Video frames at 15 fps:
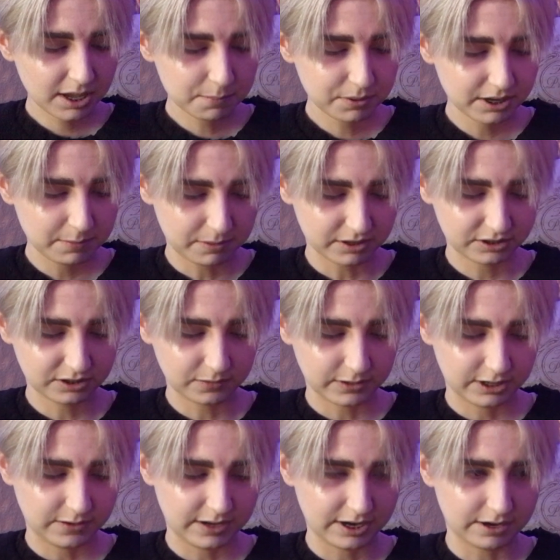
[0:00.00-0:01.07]
to get pretty personal
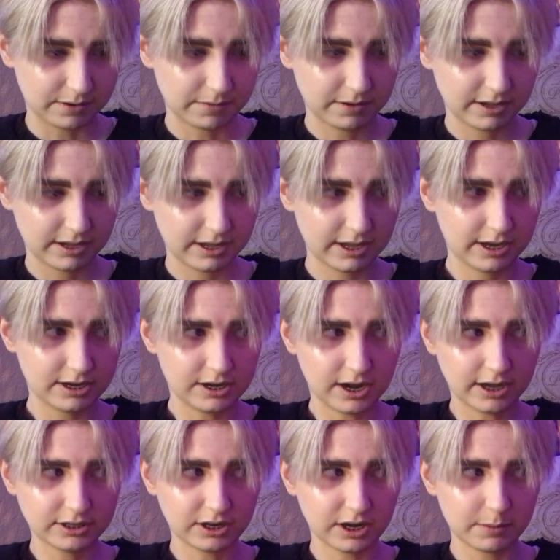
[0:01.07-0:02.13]
with you here and
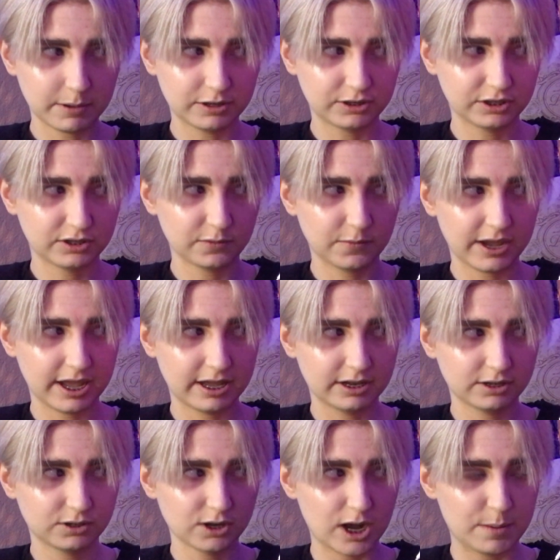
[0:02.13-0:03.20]
not talk about just the way
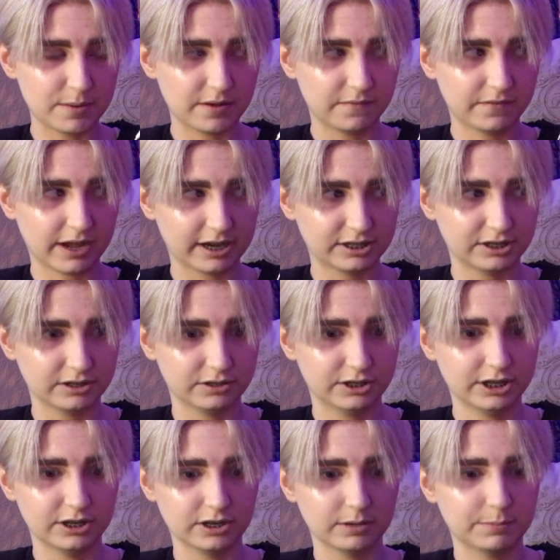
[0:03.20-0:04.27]
trauma affects your
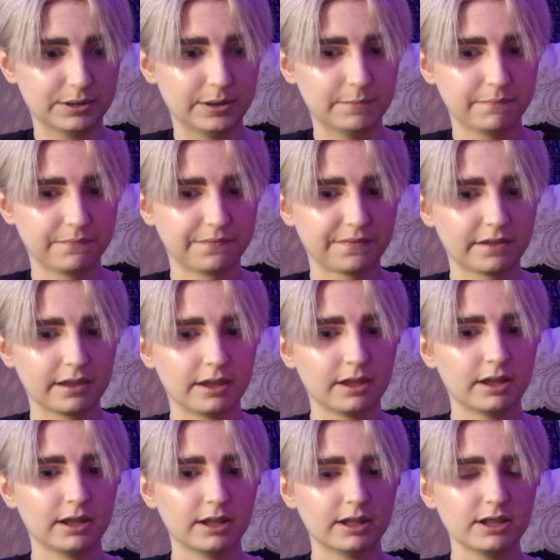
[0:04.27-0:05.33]
gender, but,
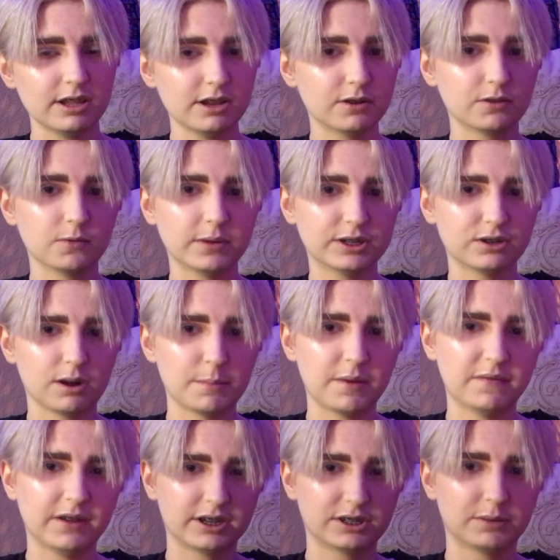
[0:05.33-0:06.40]
you know, the way trauma
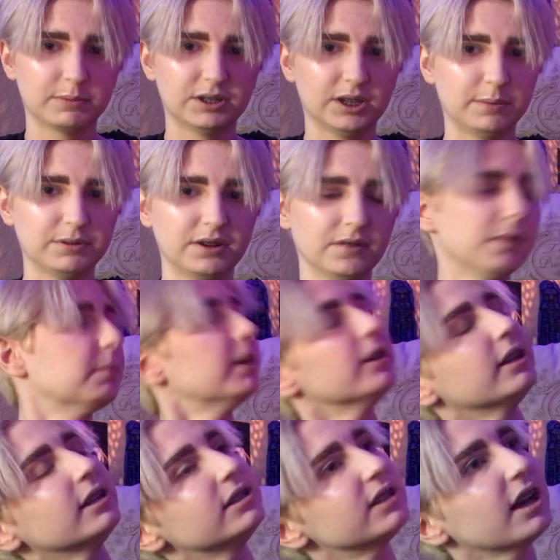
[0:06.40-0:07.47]
affects your perception of your
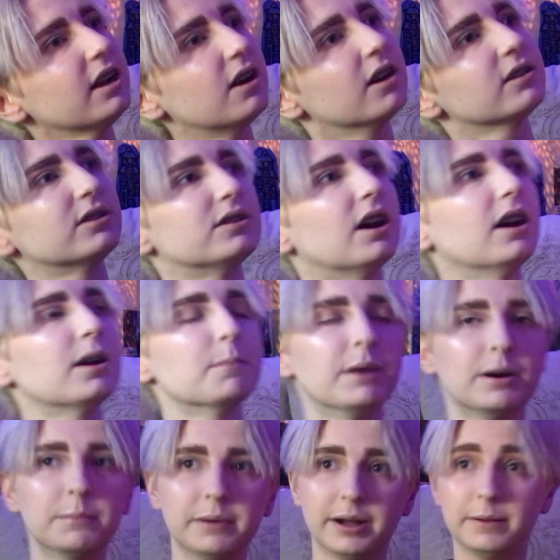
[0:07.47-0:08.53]
body. And it's kind of hard to talk
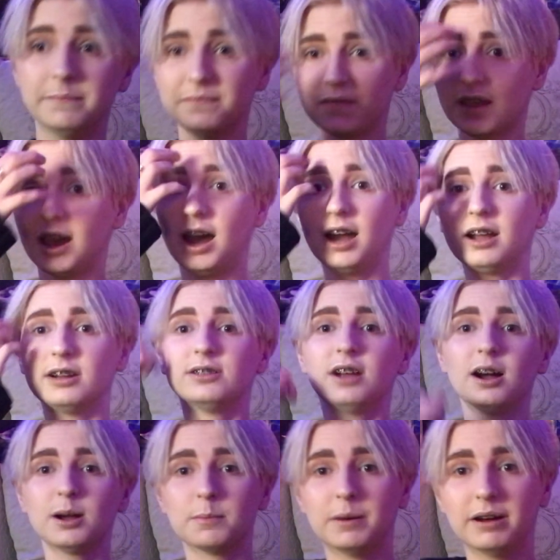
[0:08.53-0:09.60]
about, but I got to
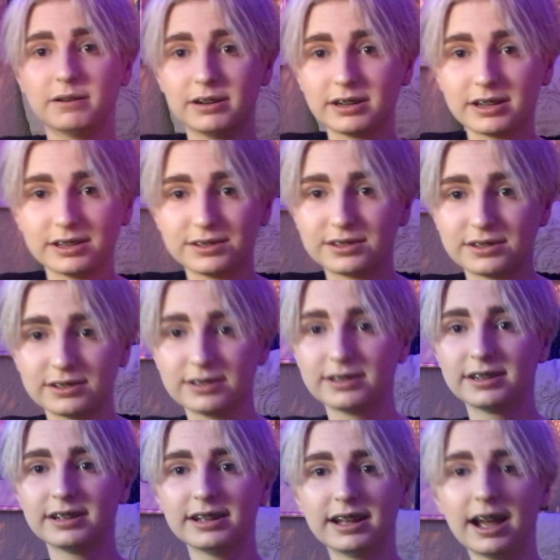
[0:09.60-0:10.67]
talk about it because
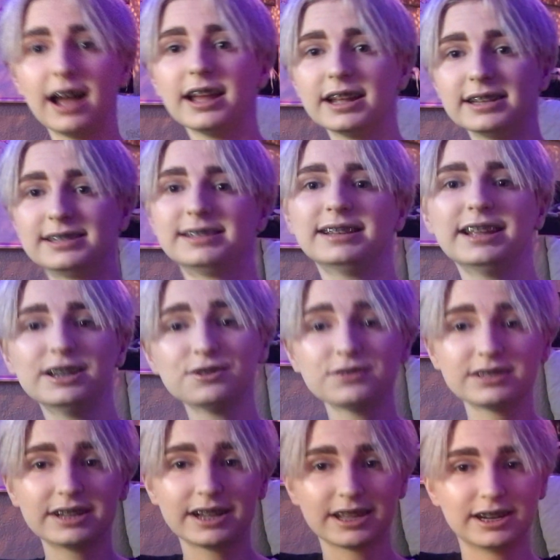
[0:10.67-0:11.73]
it's
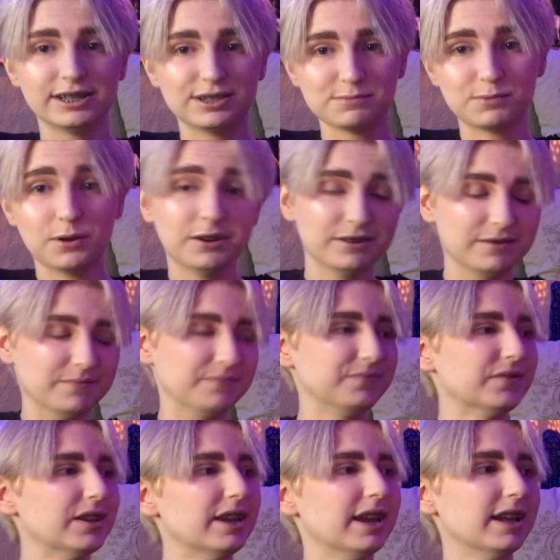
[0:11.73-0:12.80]
interesting and it's important.
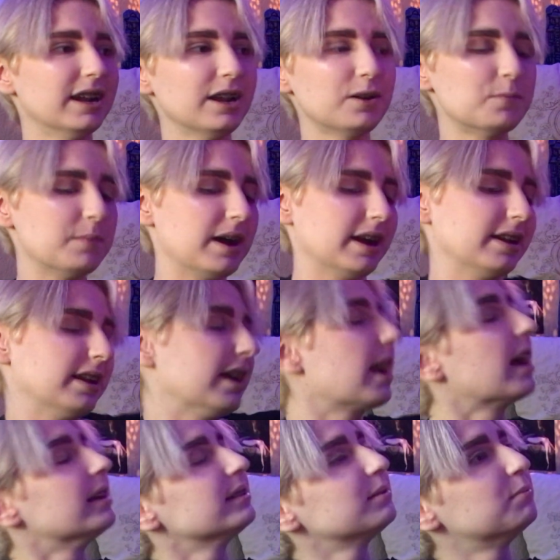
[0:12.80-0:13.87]
And I don't mind, I
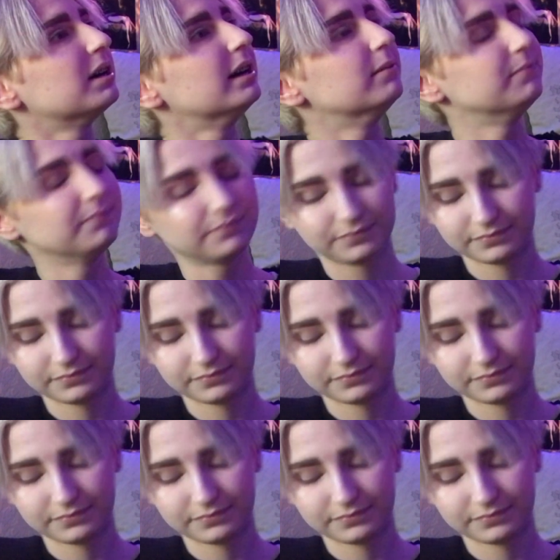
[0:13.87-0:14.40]
guess, but